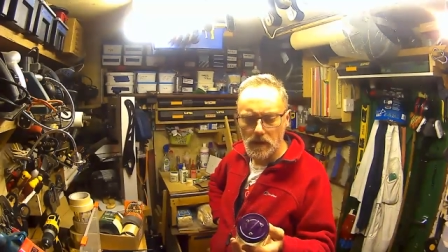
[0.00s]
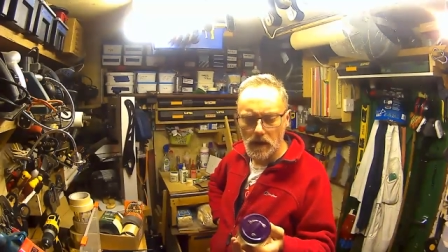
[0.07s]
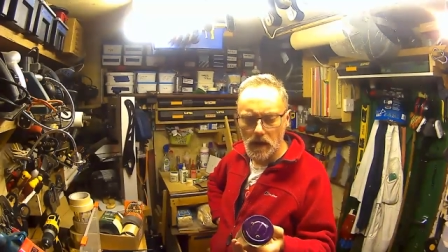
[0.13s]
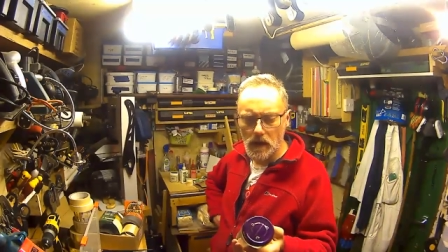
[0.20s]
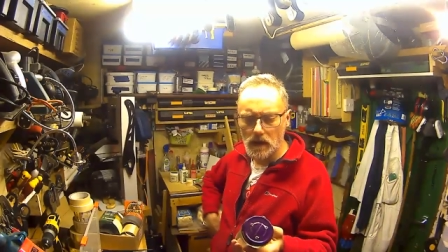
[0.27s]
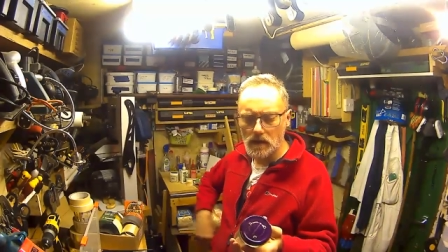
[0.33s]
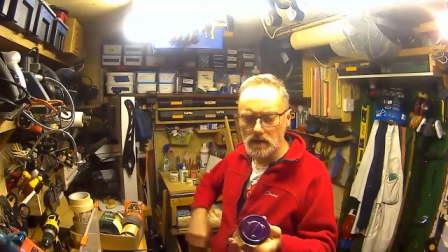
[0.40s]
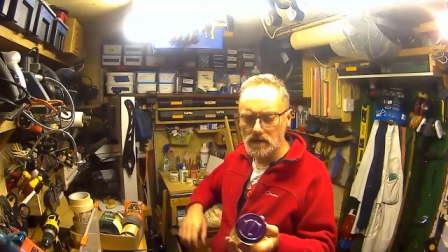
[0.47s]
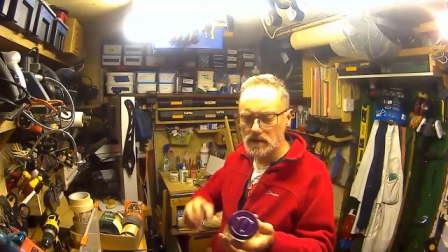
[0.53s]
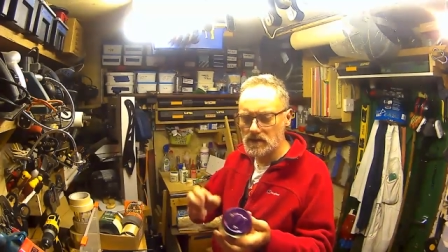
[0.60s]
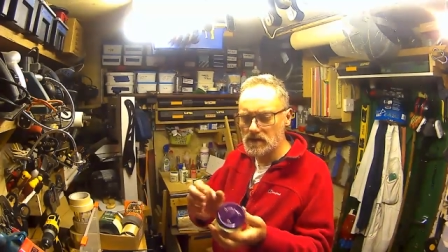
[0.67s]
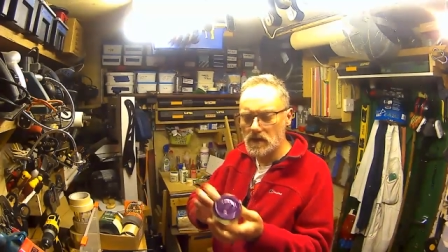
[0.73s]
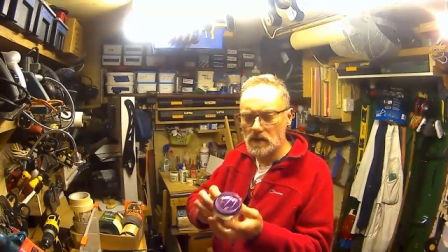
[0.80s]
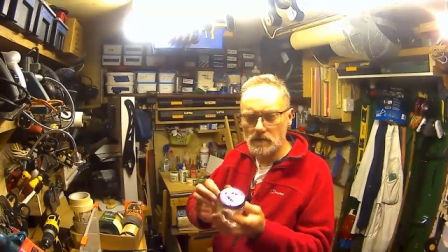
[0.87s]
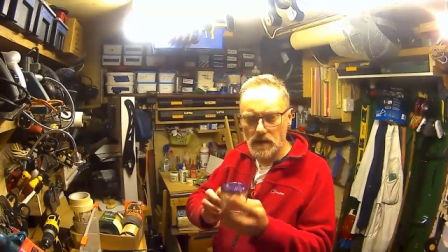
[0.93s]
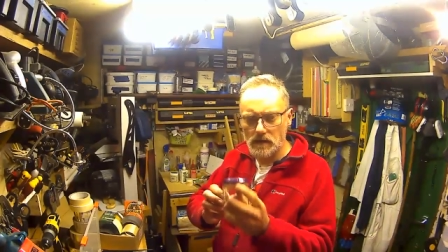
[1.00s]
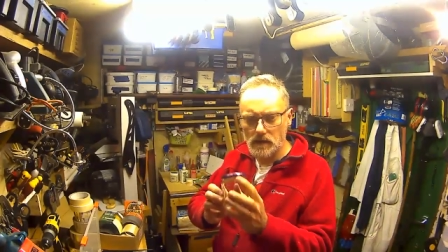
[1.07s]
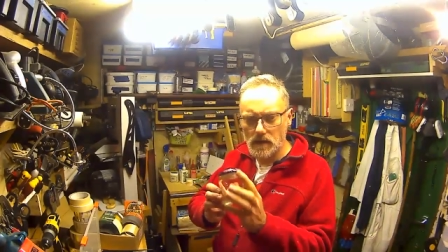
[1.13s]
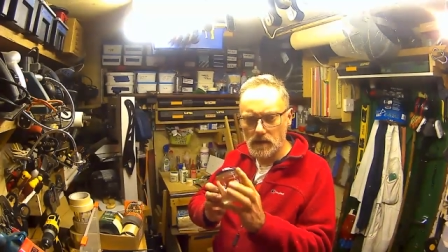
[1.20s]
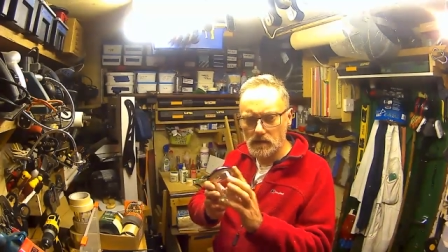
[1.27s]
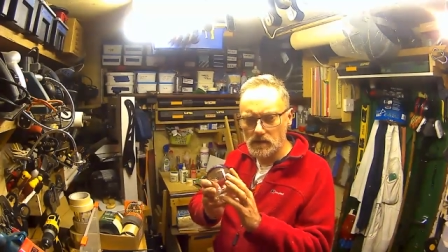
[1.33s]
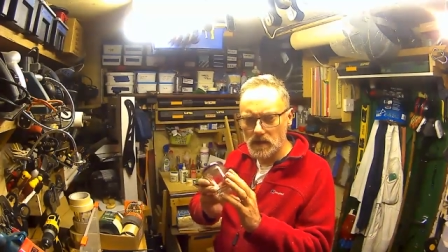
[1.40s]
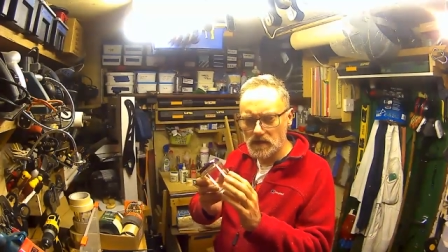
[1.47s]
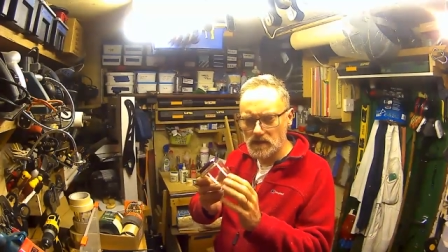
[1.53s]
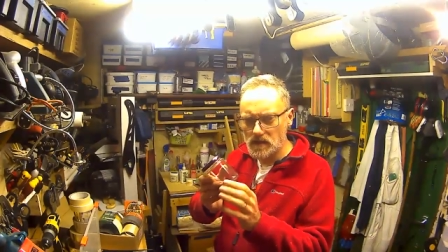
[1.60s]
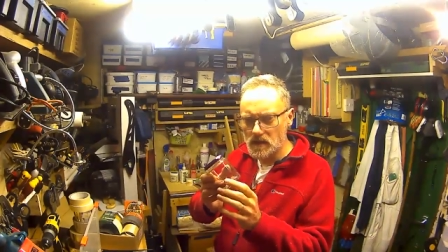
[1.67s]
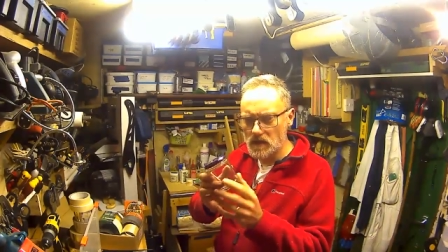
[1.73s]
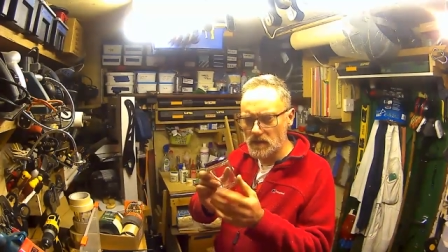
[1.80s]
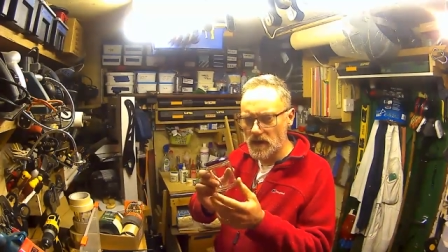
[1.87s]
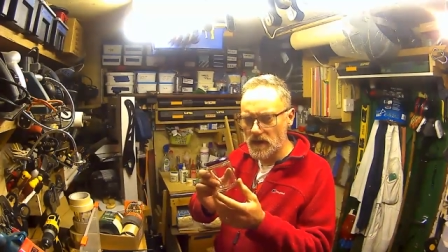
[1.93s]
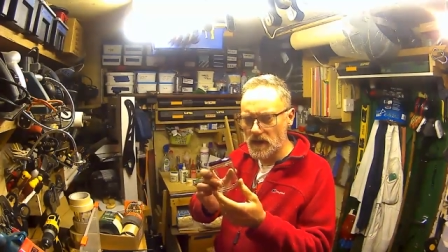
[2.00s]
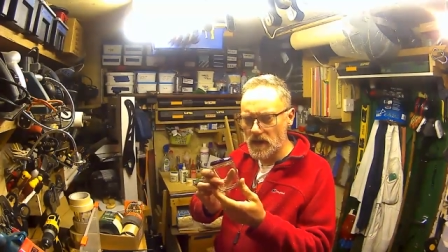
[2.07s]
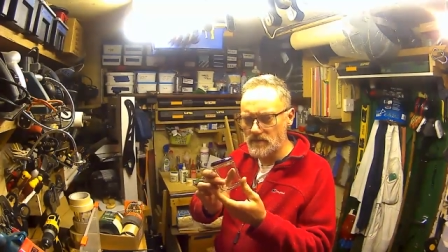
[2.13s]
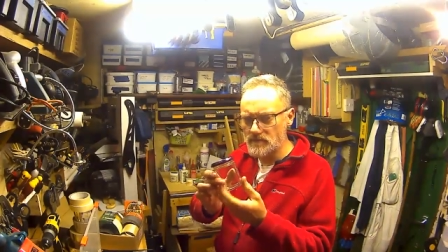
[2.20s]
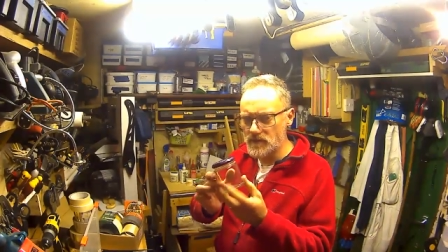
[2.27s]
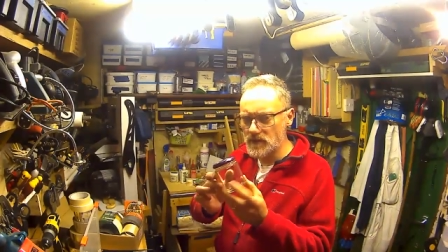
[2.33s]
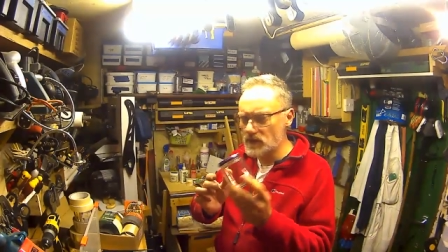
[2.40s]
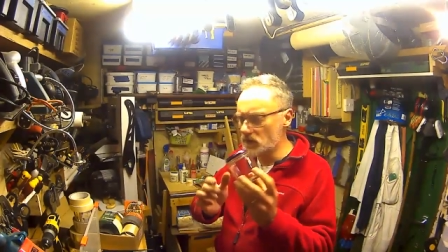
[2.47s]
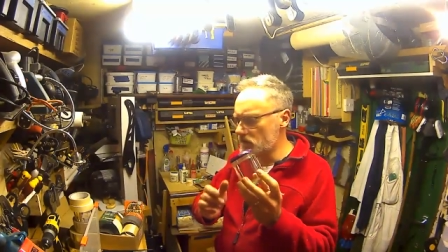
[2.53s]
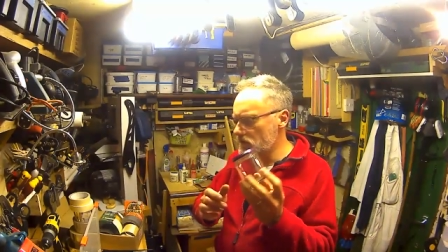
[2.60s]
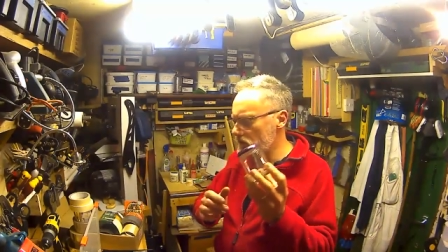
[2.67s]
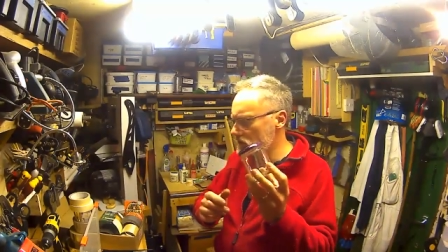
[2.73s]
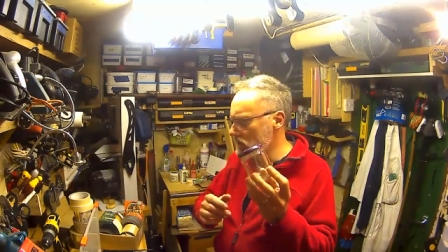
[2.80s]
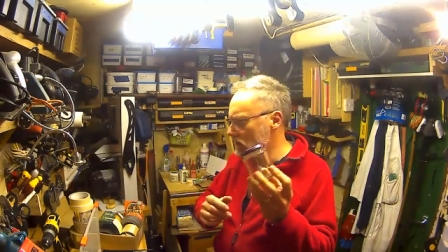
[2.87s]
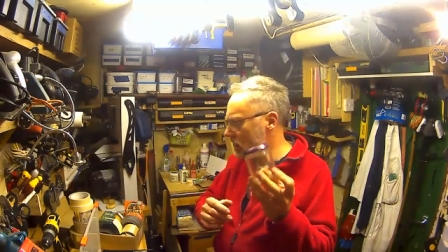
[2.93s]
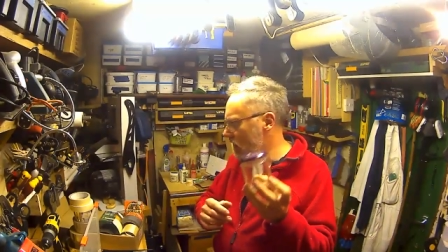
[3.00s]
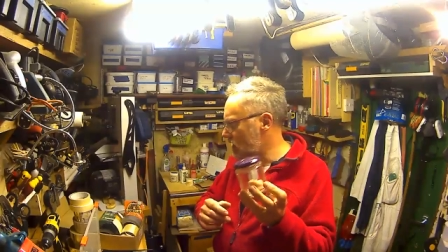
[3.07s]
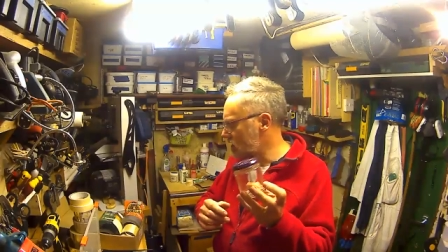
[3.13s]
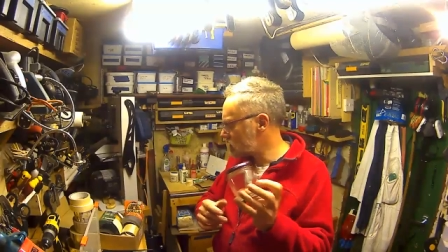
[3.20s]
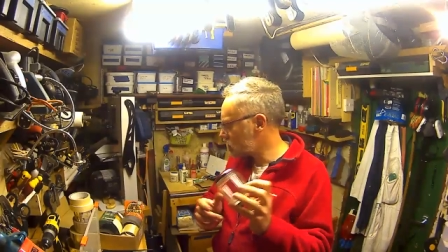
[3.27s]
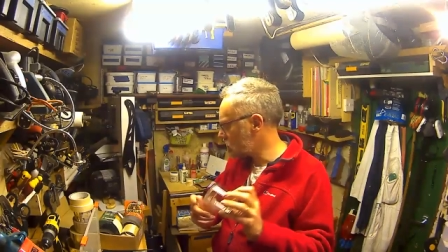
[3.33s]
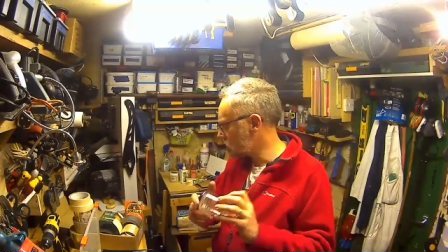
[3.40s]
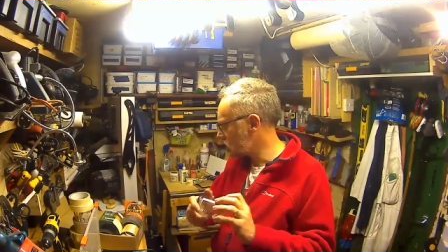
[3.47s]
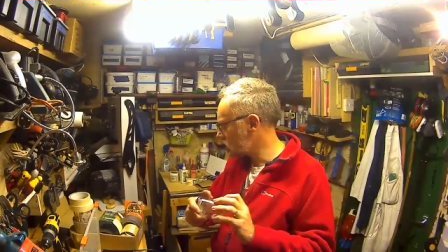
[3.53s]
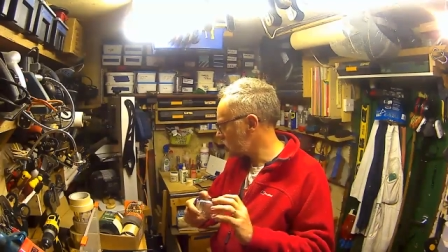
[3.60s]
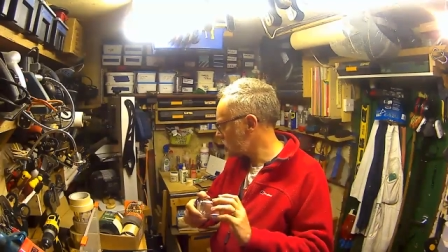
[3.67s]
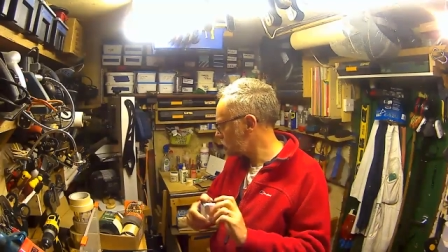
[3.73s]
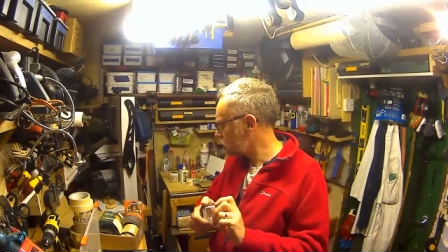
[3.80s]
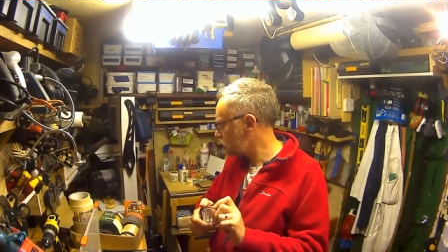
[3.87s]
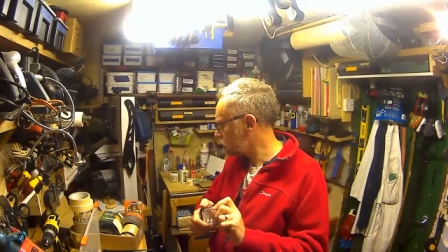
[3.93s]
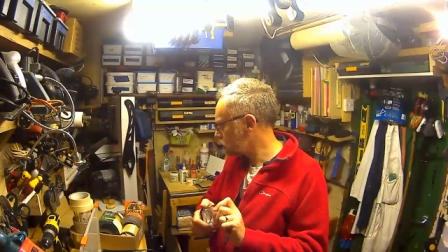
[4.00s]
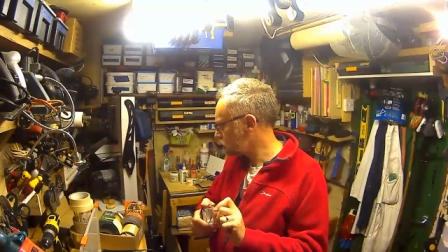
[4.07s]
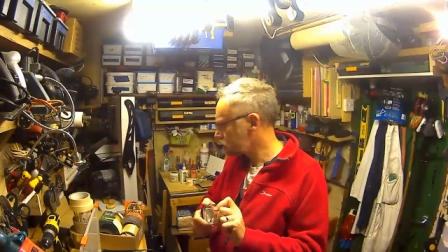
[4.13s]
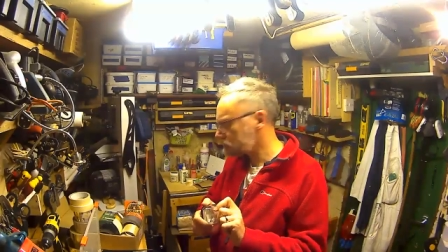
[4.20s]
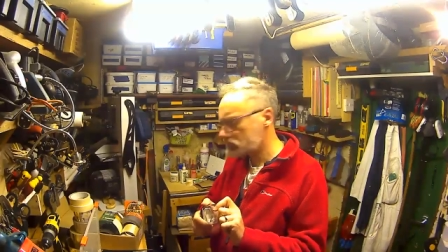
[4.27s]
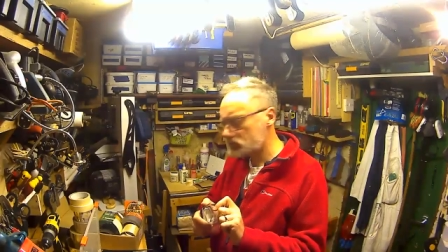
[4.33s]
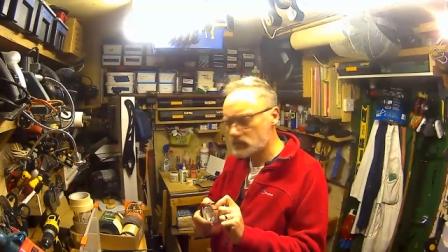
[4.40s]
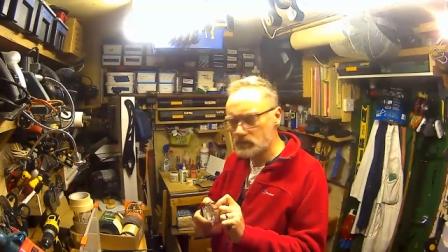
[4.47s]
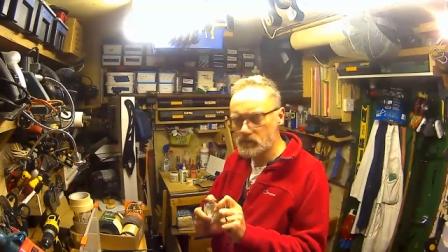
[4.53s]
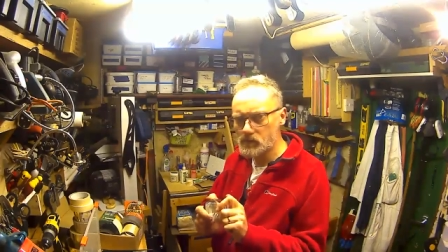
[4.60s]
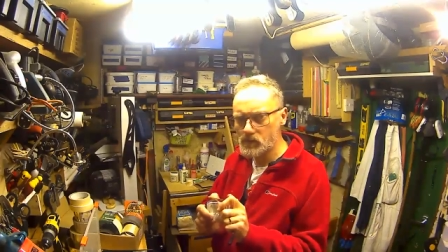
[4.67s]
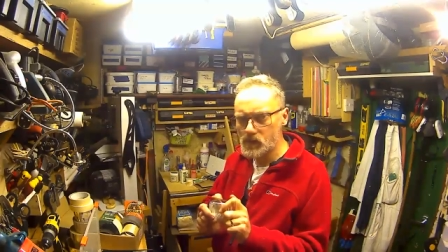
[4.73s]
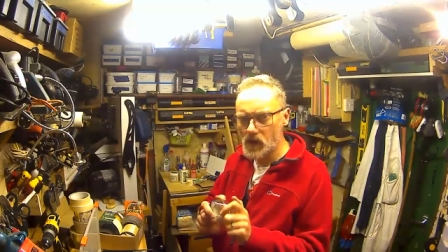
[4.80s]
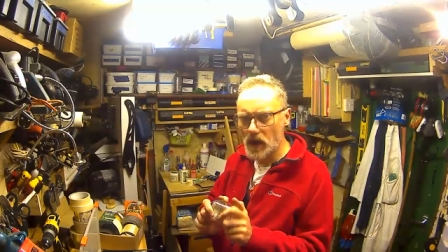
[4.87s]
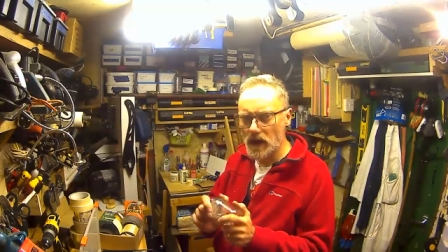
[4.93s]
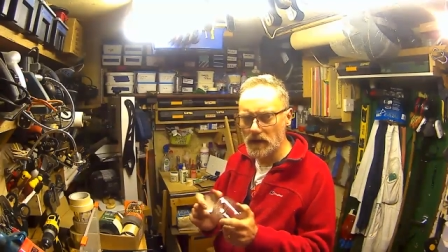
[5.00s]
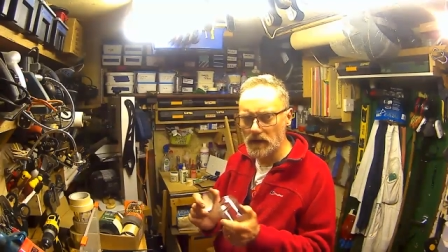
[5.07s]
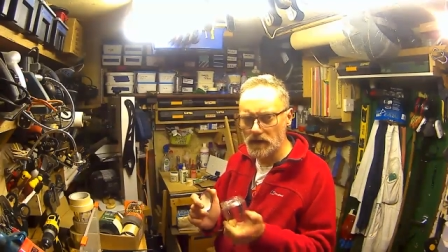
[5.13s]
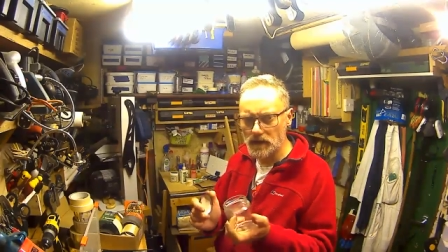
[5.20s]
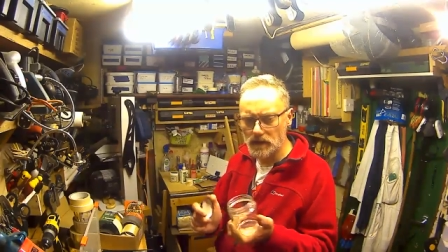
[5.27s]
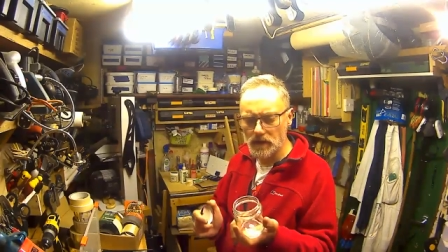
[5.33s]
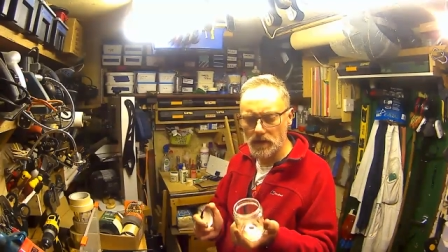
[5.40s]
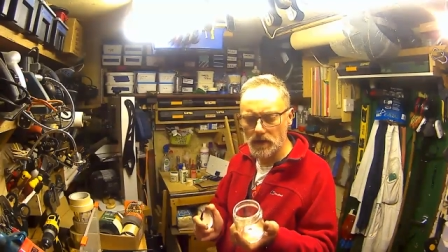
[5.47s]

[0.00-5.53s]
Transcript: because I'd said yesterday about getting rid of the glass ones, and